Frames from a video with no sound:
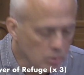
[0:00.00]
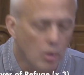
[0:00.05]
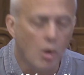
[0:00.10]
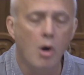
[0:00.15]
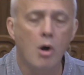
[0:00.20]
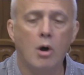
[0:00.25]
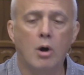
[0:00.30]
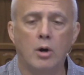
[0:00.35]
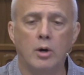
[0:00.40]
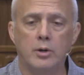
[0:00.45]

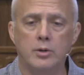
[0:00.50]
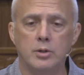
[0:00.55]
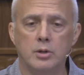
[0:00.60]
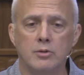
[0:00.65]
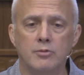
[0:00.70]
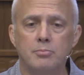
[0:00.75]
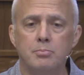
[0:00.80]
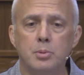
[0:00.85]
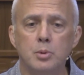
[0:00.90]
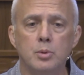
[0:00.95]
heart
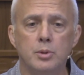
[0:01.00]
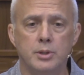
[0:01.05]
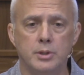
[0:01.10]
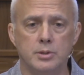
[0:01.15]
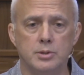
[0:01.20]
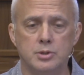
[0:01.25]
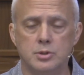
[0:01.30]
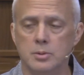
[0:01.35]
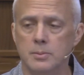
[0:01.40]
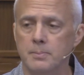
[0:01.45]
of
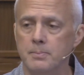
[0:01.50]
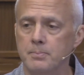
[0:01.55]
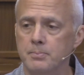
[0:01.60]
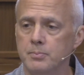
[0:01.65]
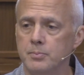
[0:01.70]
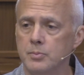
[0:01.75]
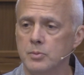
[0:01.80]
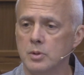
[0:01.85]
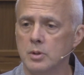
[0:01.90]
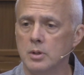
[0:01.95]
Buddhism
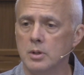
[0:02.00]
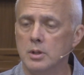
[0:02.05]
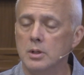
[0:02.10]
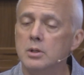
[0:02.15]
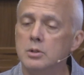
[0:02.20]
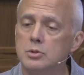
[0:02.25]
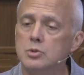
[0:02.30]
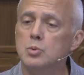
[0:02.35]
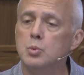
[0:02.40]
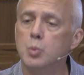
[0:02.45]

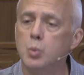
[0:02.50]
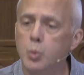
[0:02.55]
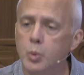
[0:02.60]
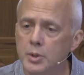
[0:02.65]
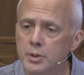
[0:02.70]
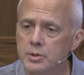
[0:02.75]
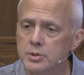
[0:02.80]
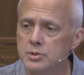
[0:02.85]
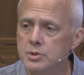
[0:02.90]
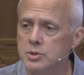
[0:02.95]
is
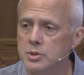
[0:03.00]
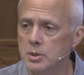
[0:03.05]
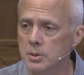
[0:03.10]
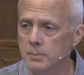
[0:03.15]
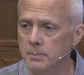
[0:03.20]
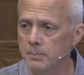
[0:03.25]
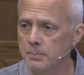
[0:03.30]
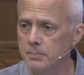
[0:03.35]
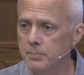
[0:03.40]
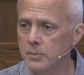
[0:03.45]

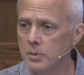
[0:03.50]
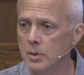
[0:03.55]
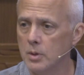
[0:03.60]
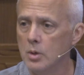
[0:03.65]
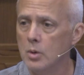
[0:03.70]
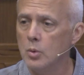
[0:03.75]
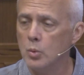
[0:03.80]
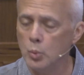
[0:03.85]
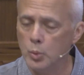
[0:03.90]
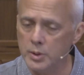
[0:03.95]
wisdom.
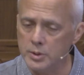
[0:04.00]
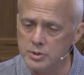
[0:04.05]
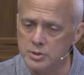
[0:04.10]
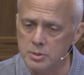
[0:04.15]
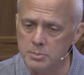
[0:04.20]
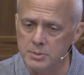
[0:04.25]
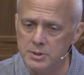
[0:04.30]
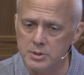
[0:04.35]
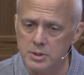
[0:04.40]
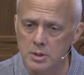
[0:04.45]

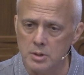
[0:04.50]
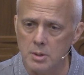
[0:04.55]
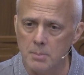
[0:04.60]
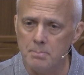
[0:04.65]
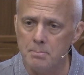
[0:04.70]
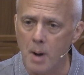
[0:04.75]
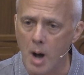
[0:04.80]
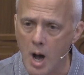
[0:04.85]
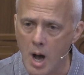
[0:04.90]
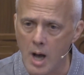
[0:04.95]
Wisdom is in the
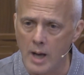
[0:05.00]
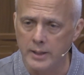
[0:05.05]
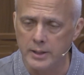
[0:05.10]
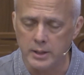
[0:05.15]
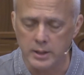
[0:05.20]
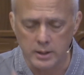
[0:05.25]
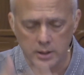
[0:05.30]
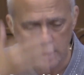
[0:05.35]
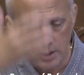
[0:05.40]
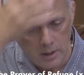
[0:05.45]

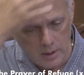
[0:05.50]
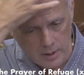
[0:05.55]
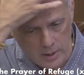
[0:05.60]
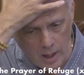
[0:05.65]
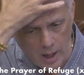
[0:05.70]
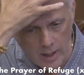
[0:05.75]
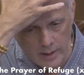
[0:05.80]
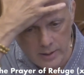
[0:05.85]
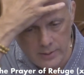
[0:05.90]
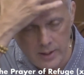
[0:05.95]
body,
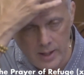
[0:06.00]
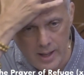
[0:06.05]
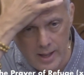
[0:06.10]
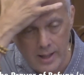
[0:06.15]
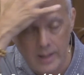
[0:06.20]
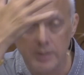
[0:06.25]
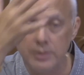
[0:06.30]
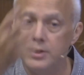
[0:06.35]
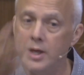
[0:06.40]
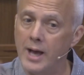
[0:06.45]
not in the
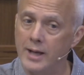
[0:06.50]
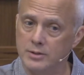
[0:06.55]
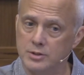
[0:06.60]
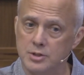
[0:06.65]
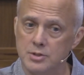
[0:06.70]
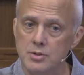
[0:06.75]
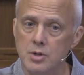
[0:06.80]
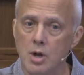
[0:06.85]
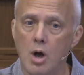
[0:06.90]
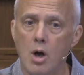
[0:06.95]
head.
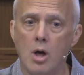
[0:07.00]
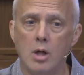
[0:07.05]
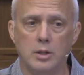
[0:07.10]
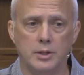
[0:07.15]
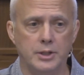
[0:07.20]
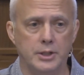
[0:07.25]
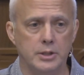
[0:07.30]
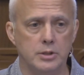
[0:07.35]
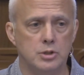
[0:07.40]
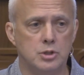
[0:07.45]
That's
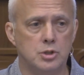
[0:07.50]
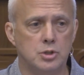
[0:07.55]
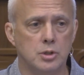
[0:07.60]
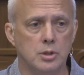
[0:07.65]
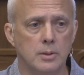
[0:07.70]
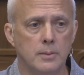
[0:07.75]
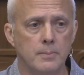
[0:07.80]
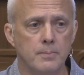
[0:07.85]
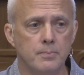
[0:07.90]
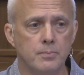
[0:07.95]
knowledge.
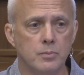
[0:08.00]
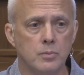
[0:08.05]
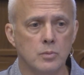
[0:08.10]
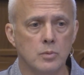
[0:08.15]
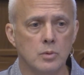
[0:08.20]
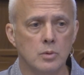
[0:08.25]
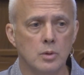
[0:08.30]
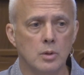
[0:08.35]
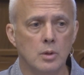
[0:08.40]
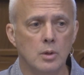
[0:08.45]

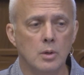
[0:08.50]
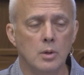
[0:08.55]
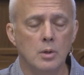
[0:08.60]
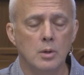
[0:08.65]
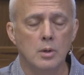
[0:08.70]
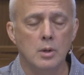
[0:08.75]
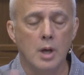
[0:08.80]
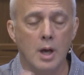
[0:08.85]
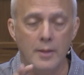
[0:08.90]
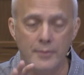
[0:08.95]

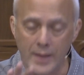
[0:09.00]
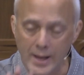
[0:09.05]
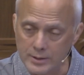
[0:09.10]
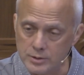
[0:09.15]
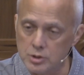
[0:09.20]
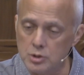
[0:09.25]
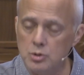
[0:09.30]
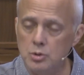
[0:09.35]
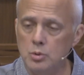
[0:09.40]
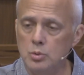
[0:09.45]
And
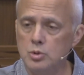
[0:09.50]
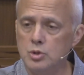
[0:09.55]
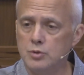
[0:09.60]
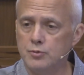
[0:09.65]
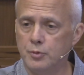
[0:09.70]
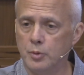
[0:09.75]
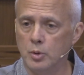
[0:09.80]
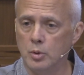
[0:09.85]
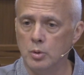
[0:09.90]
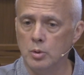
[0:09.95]
that's
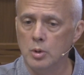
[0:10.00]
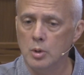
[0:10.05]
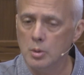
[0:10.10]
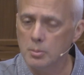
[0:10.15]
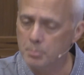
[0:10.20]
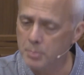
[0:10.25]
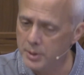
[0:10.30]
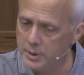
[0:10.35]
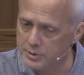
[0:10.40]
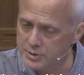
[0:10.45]
useful,
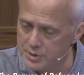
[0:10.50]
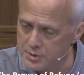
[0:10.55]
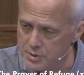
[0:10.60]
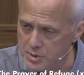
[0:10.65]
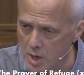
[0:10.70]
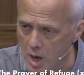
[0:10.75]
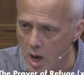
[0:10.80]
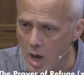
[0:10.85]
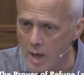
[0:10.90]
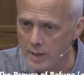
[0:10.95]
but it's
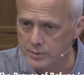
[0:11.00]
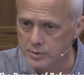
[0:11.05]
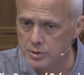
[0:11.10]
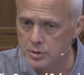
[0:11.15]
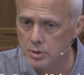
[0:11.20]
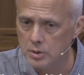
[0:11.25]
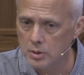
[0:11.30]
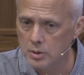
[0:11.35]
not